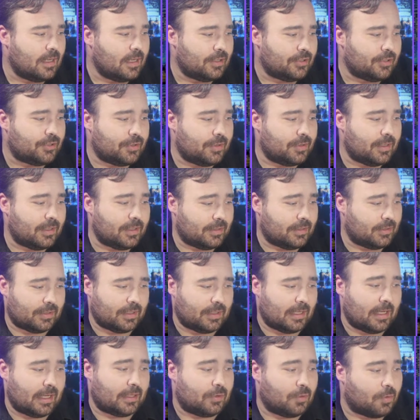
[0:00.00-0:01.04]
should
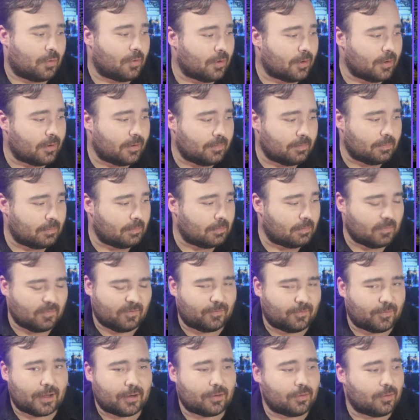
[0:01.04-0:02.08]
just ignore
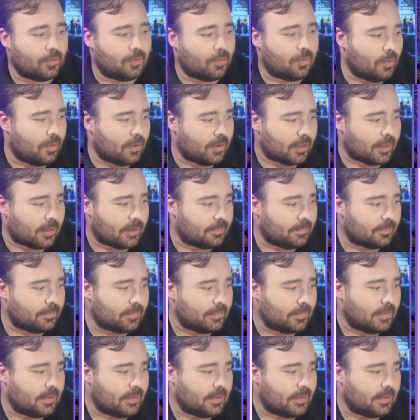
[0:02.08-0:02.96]
federal order.